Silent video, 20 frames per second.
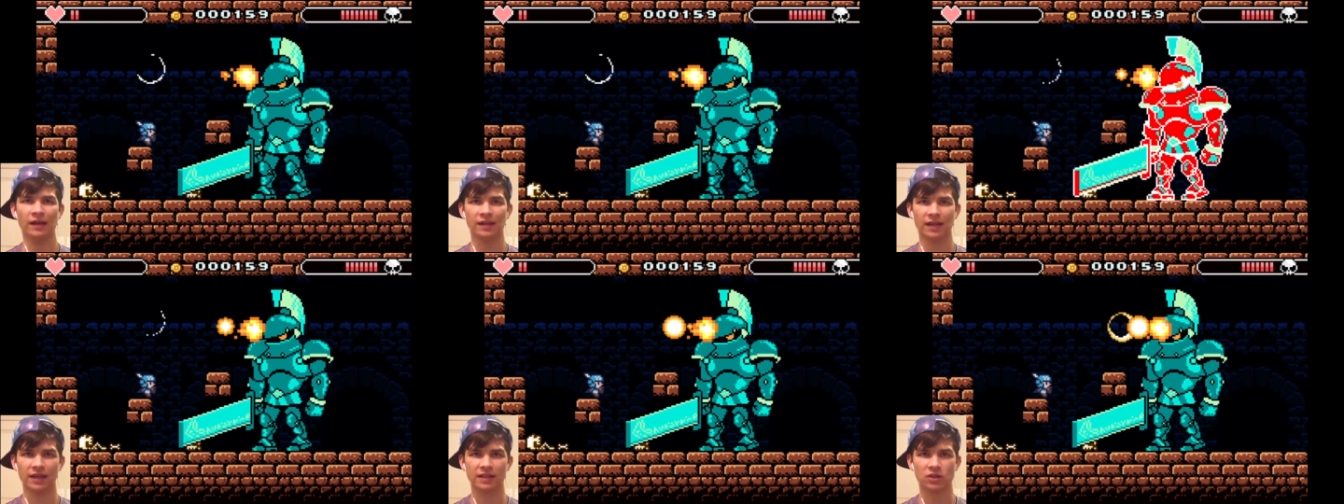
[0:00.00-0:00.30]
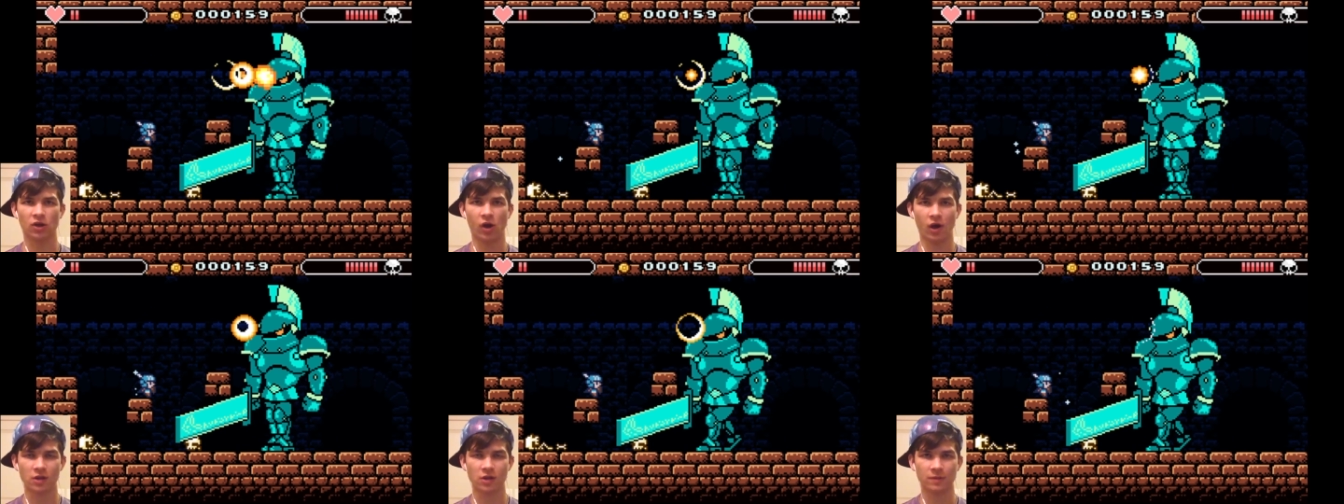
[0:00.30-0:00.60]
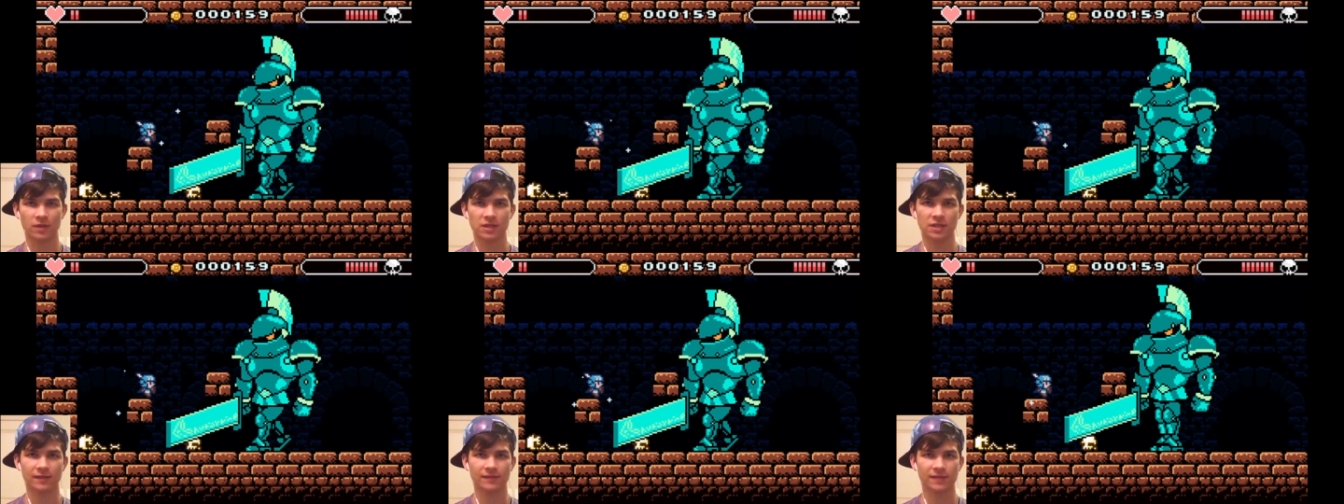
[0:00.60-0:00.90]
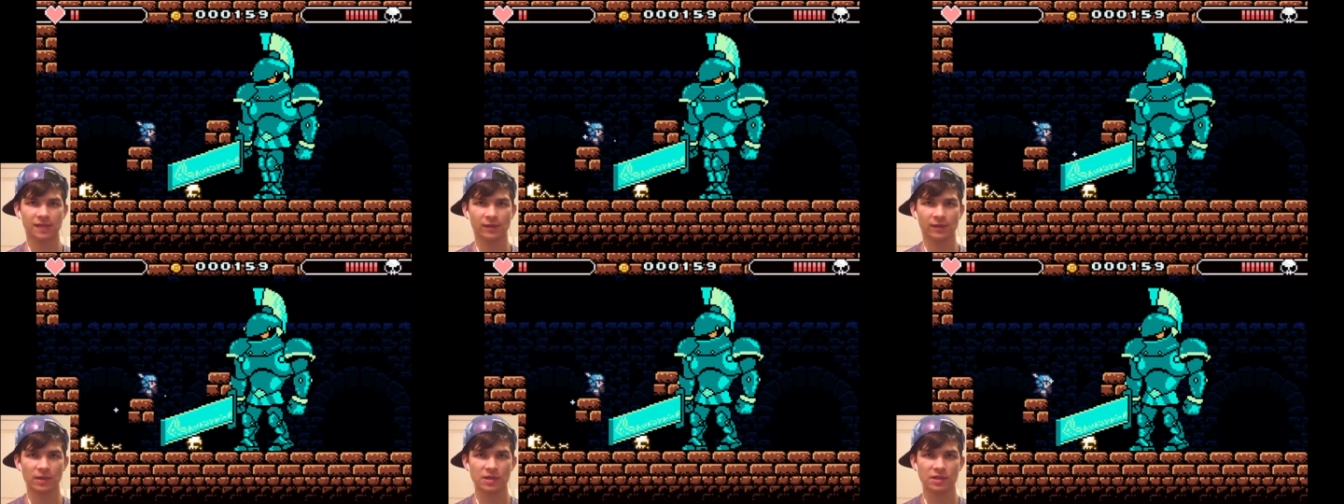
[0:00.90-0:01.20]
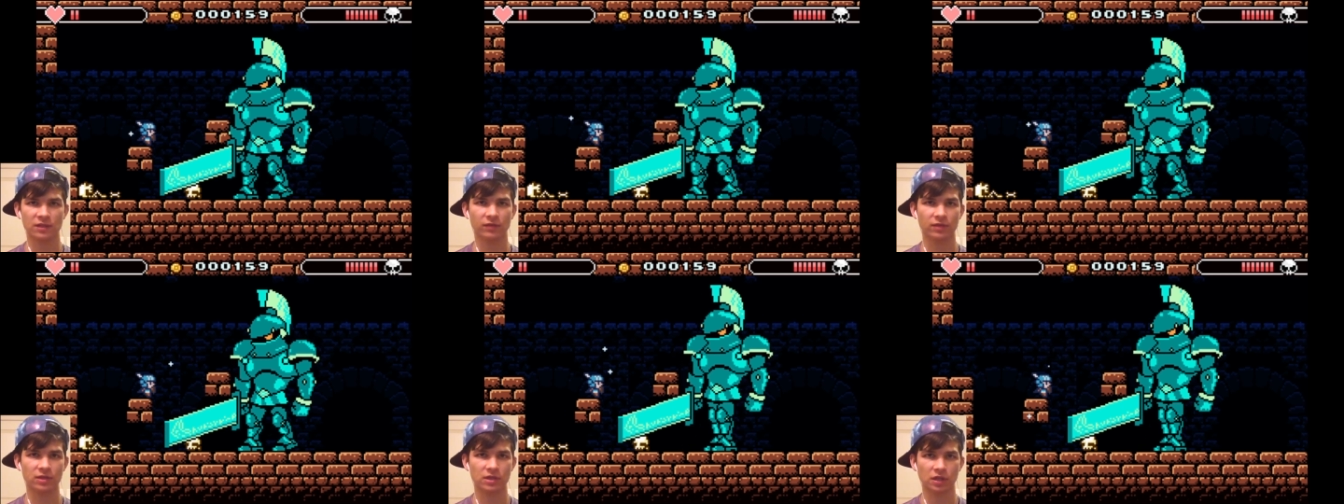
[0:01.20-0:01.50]
I need like talk to myself and tell
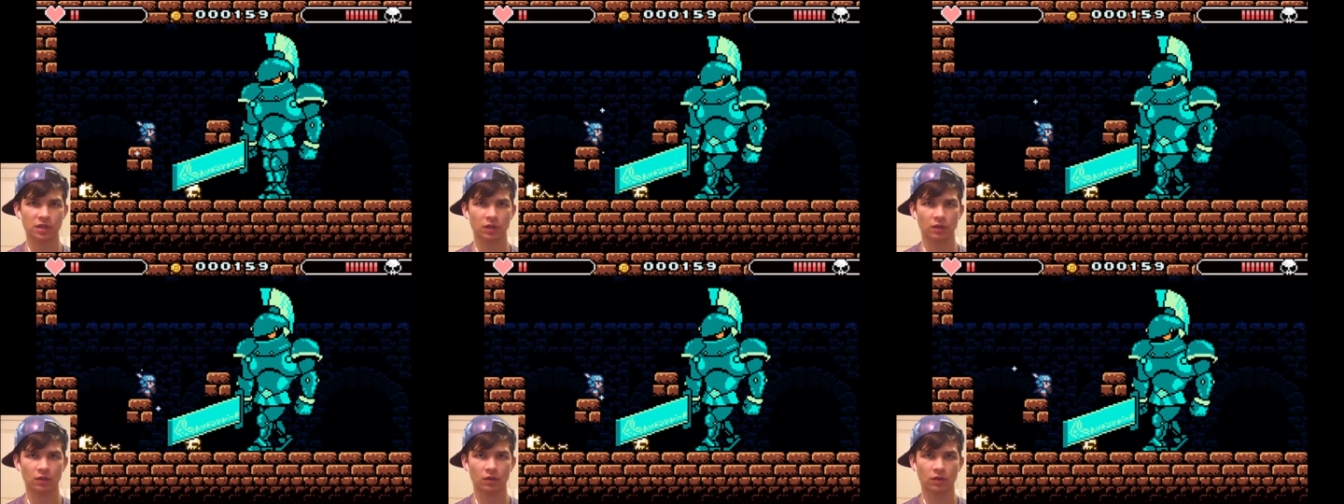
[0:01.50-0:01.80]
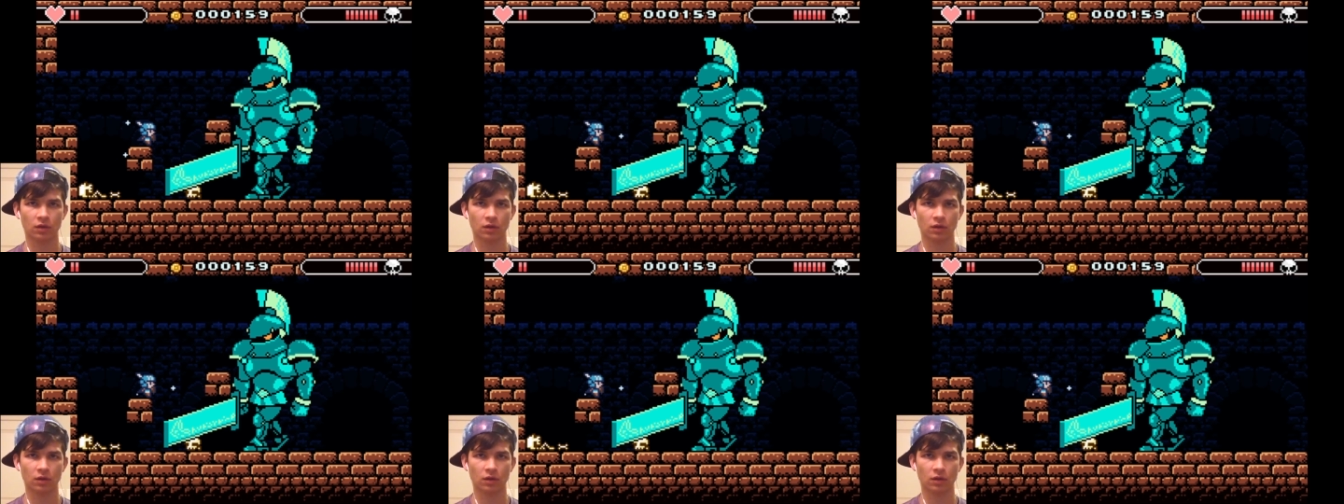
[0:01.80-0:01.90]
myself what to do.